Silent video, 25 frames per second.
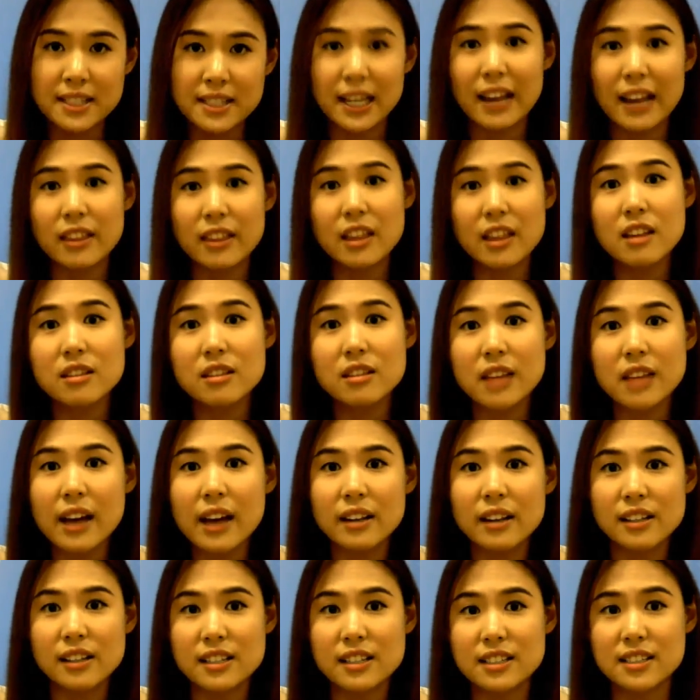I think that
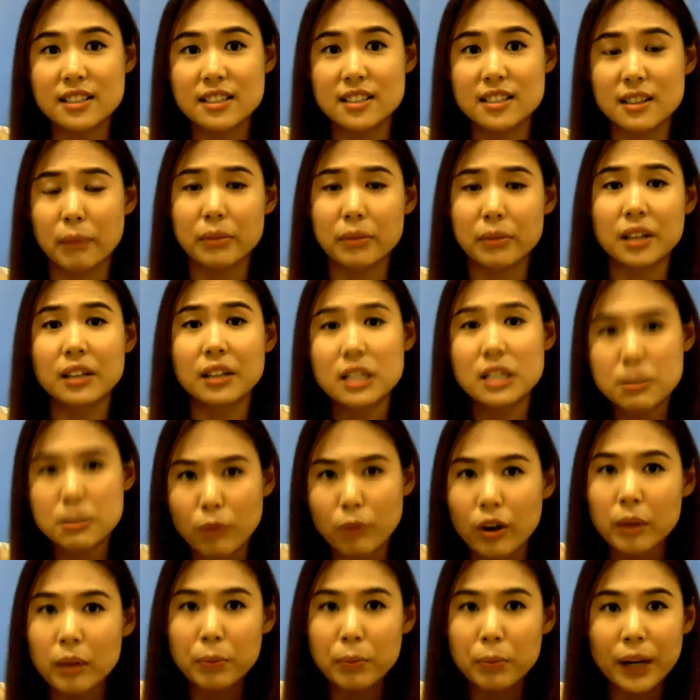is something that's more
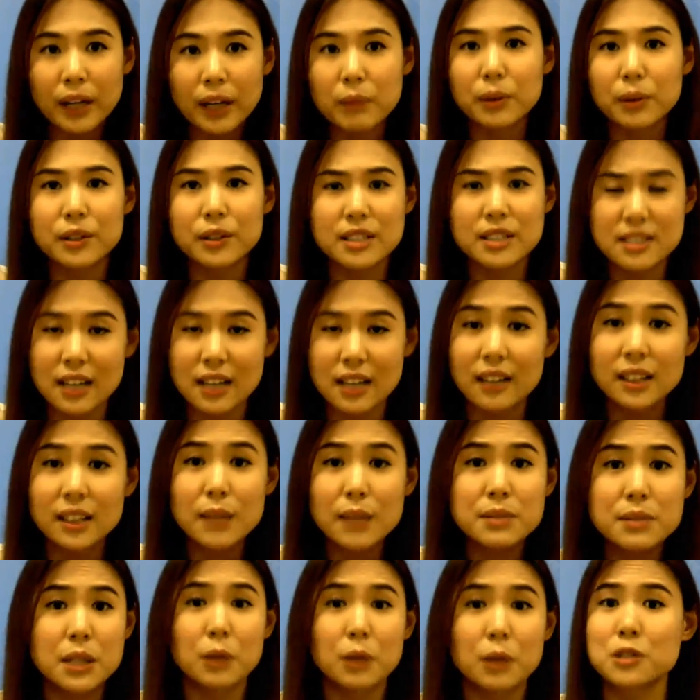applicable in startups,
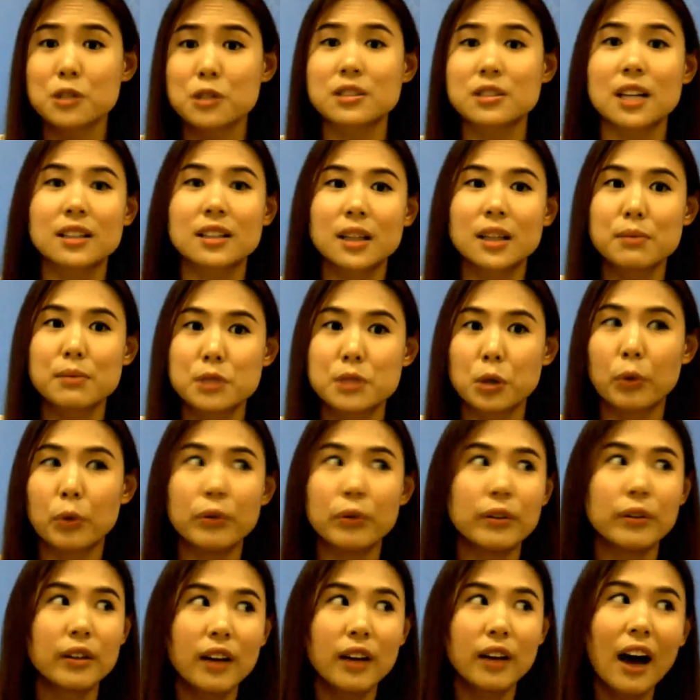and also startups
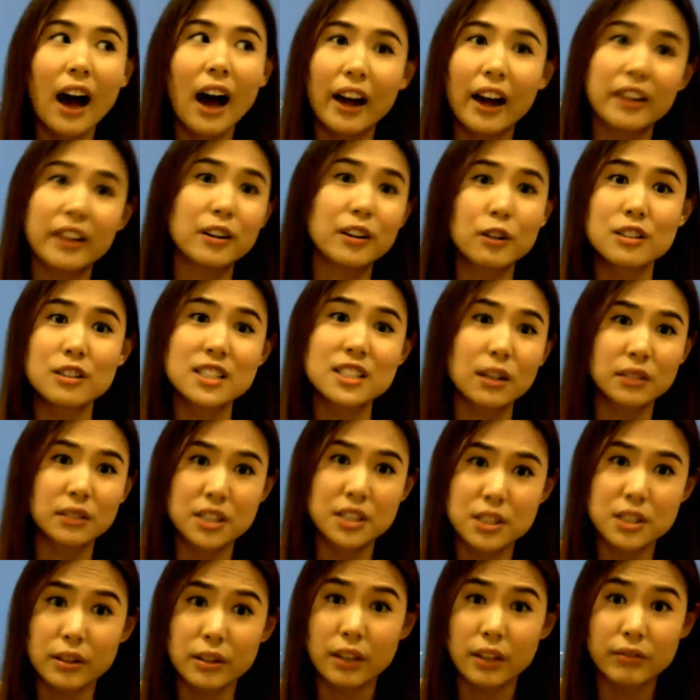don't hire consultants to
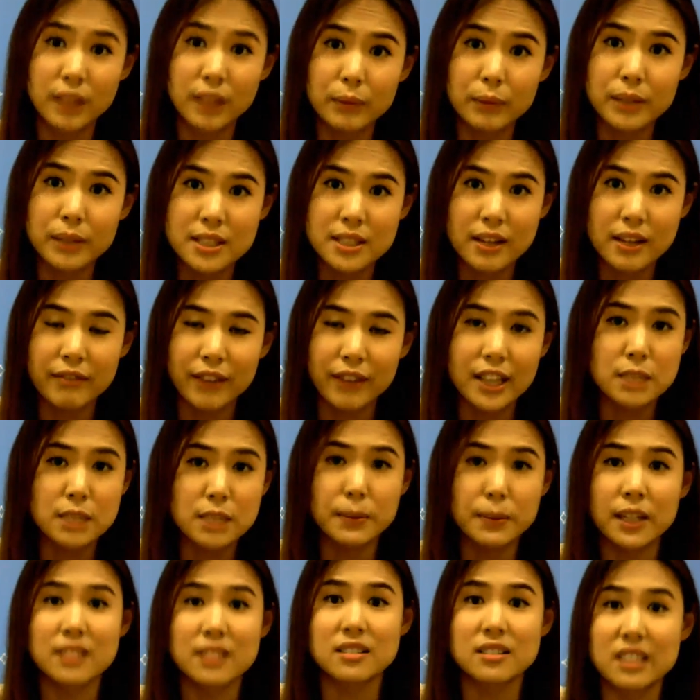give them this advice
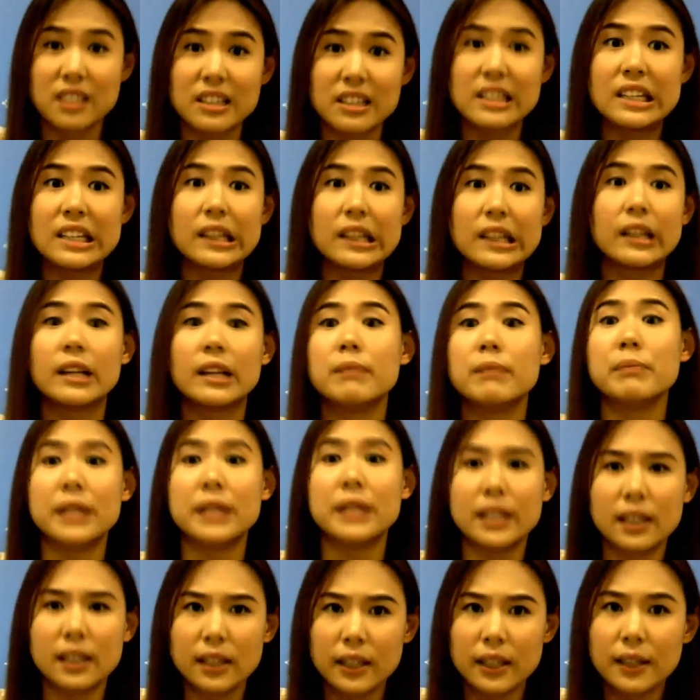because they need it
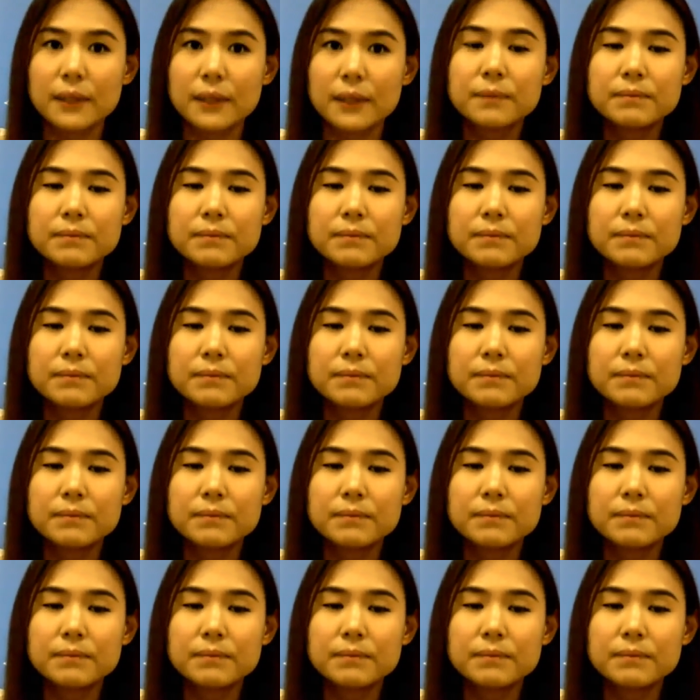immediately.